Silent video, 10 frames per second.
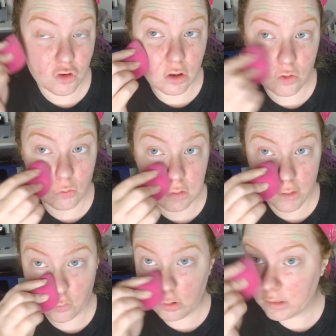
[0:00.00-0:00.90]
she can use
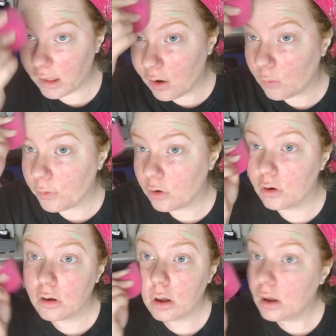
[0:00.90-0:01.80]
later on to help
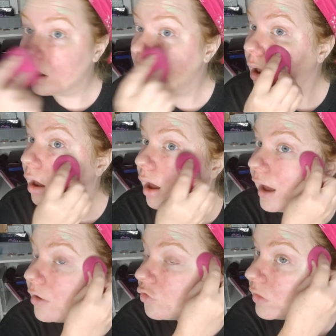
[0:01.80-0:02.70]
her
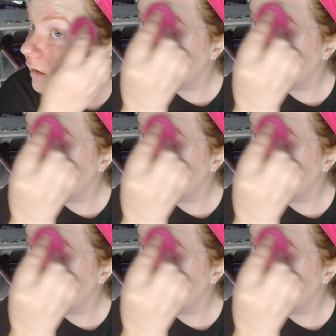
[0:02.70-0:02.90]
actually